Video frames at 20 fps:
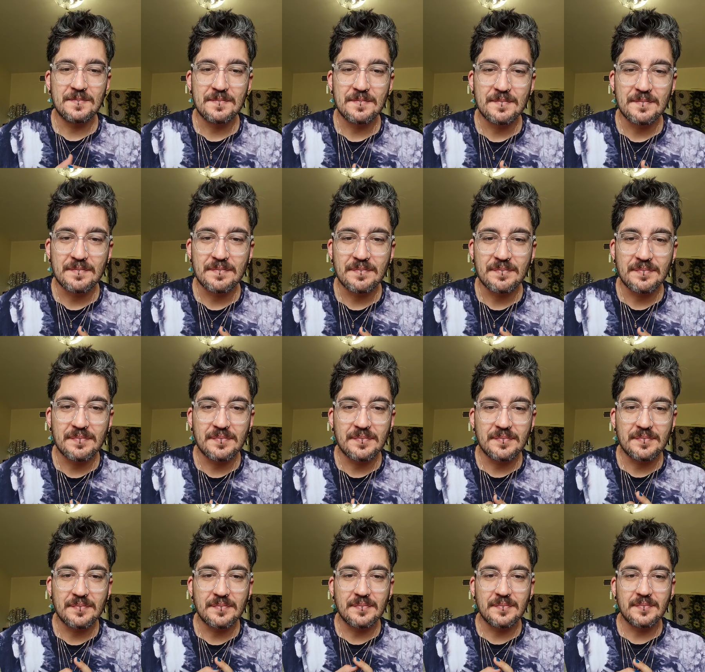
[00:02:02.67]

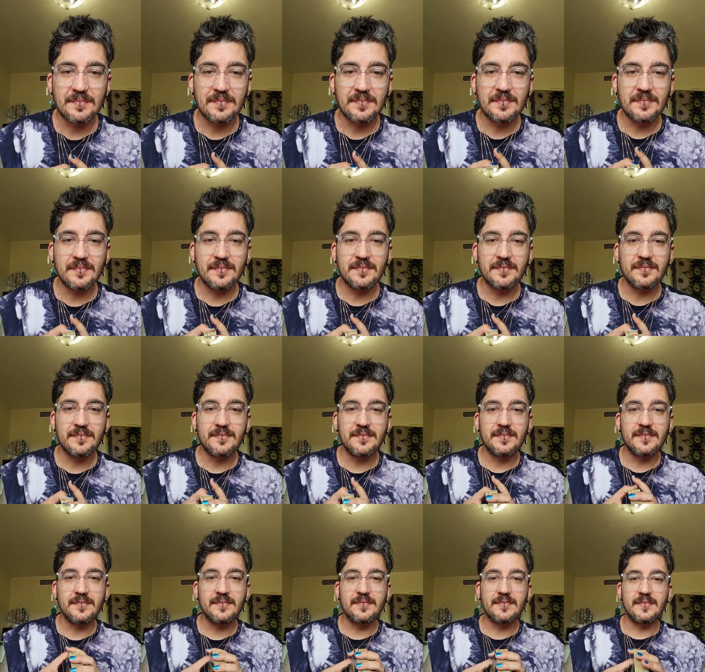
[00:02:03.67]

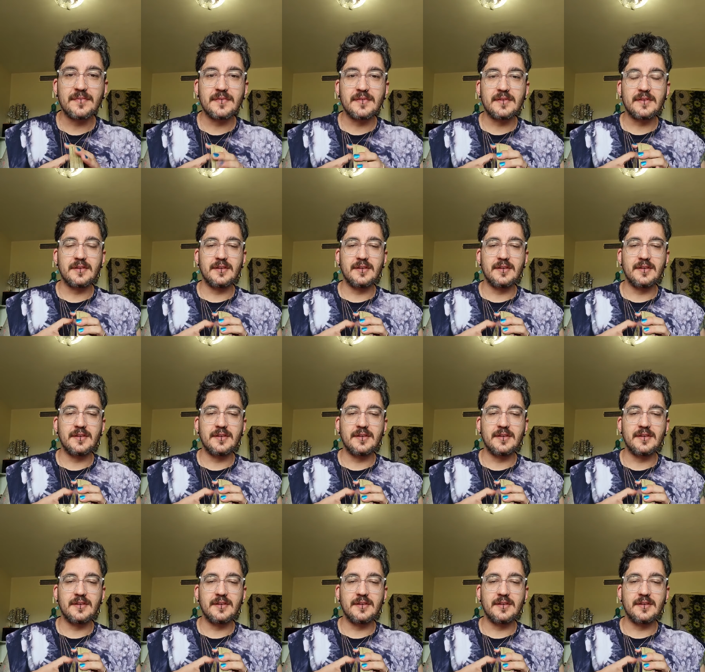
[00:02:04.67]
[no speech]